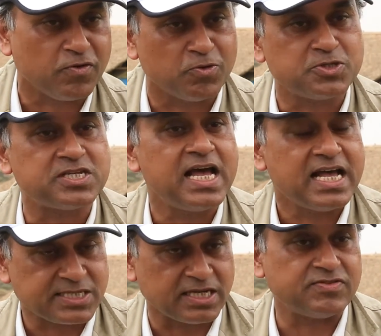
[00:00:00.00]
goods,
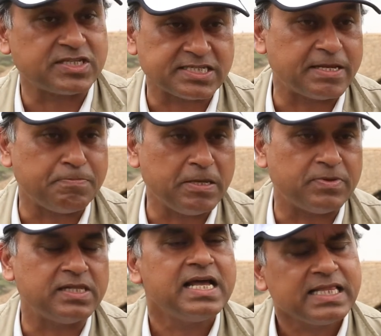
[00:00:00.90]
services and
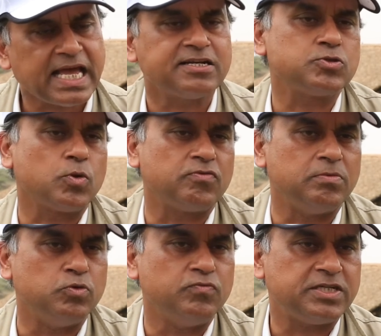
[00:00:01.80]
people. That is what
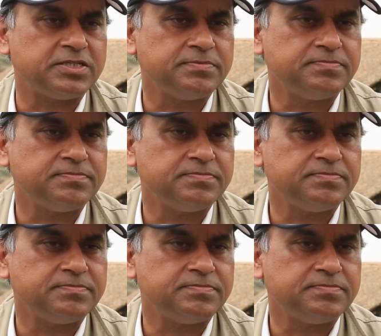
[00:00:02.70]
will move it.